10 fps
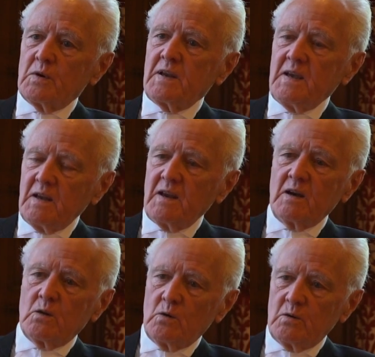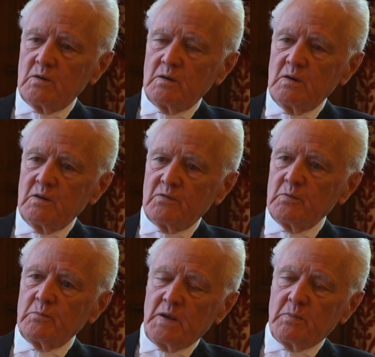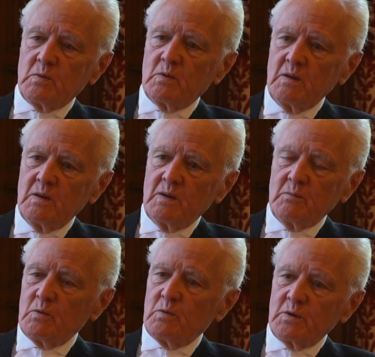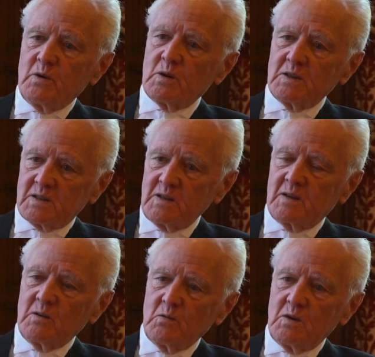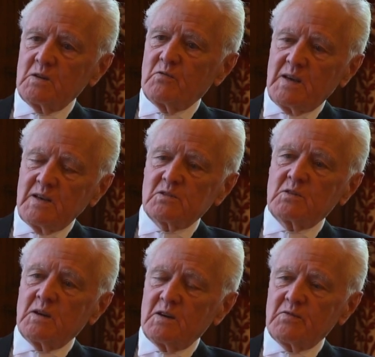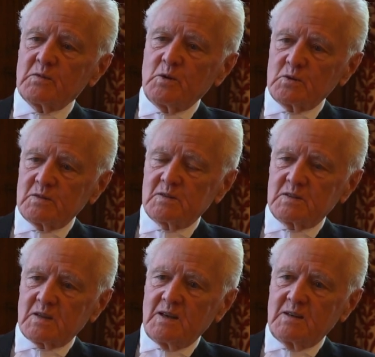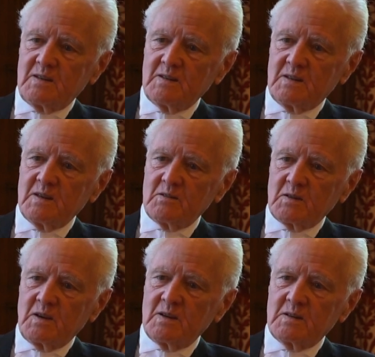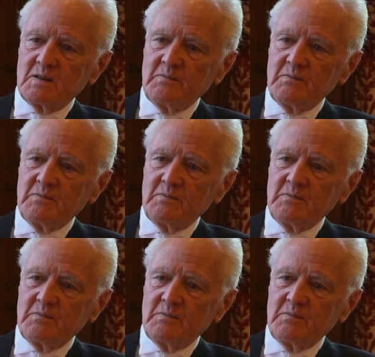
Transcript: we're hearing a lot from people but we're not listening. What advice do you have for modern society in that regard?